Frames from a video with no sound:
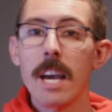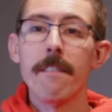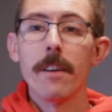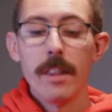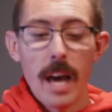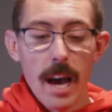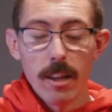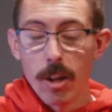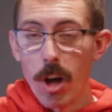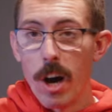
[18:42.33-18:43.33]
If
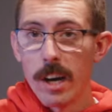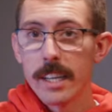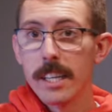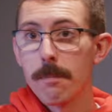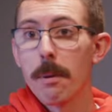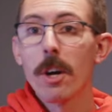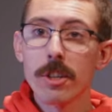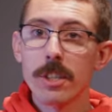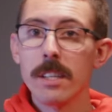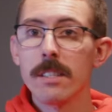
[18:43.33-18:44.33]
that lock is
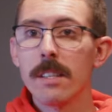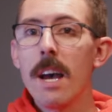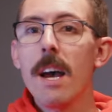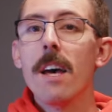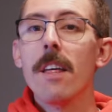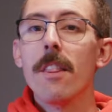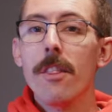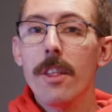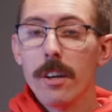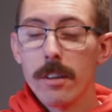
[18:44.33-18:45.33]
purchased,
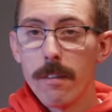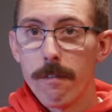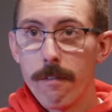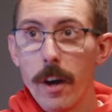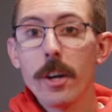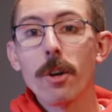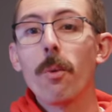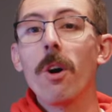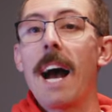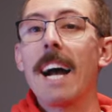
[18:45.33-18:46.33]
the funder
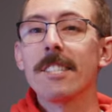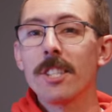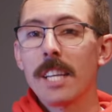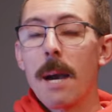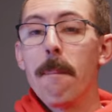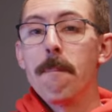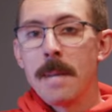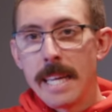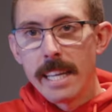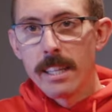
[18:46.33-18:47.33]
will actually
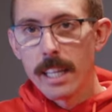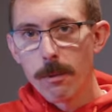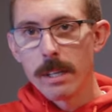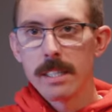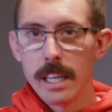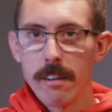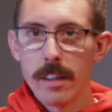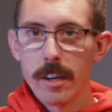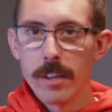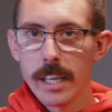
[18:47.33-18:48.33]
immediately receive
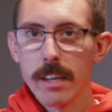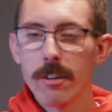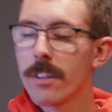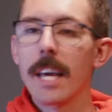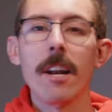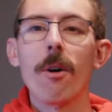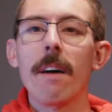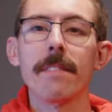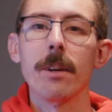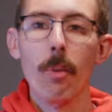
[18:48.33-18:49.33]
their yield. They don't
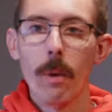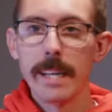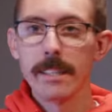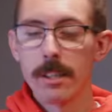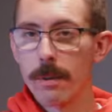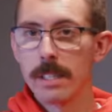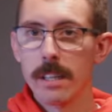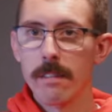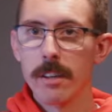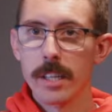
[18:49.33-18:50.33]
have to wait to
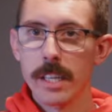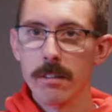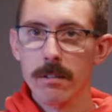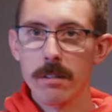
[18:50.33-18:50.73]
receive their yield.